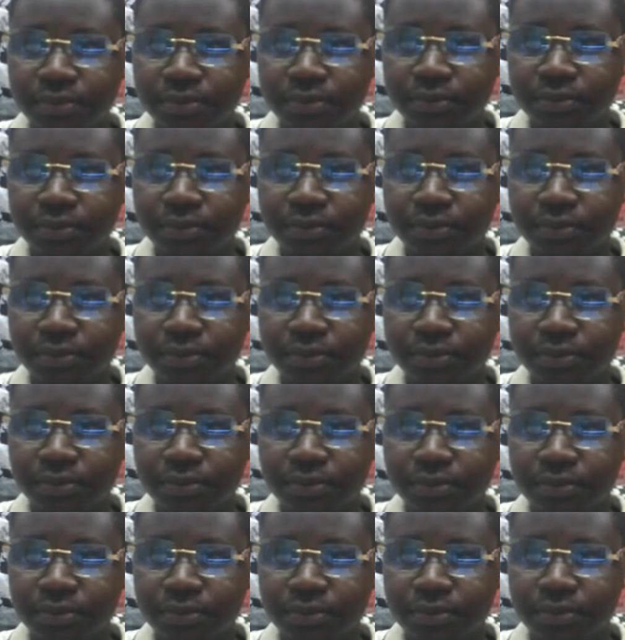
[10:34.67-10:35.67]

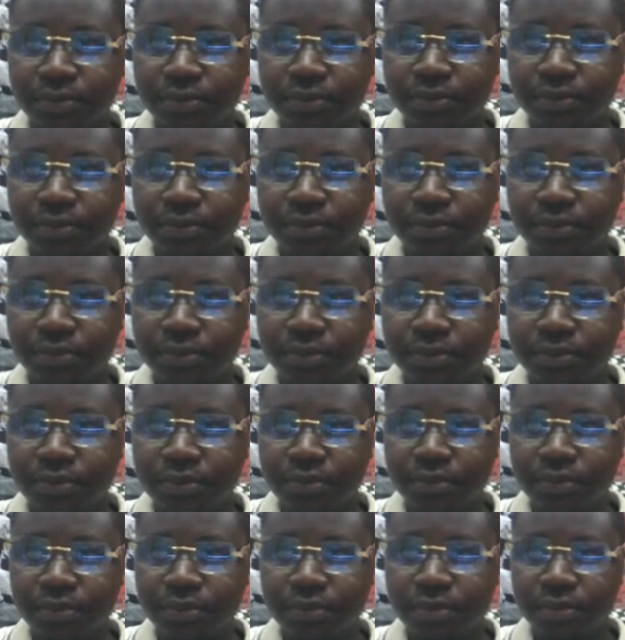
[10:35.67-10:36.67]

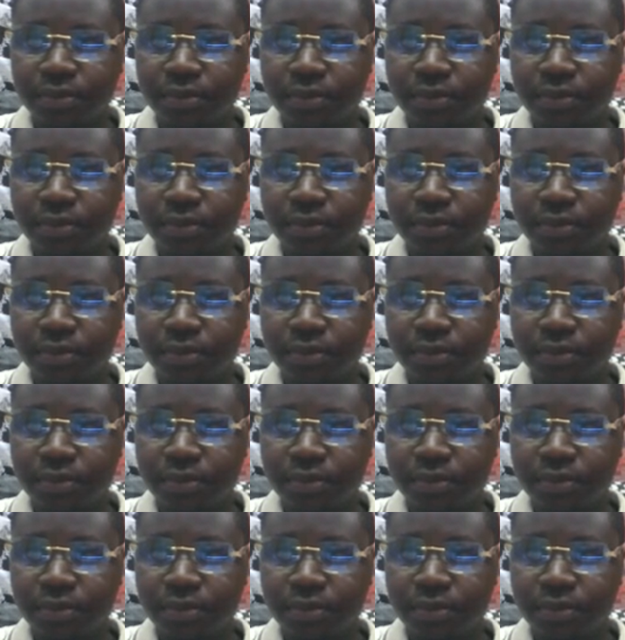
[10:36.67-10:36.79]
[no speech]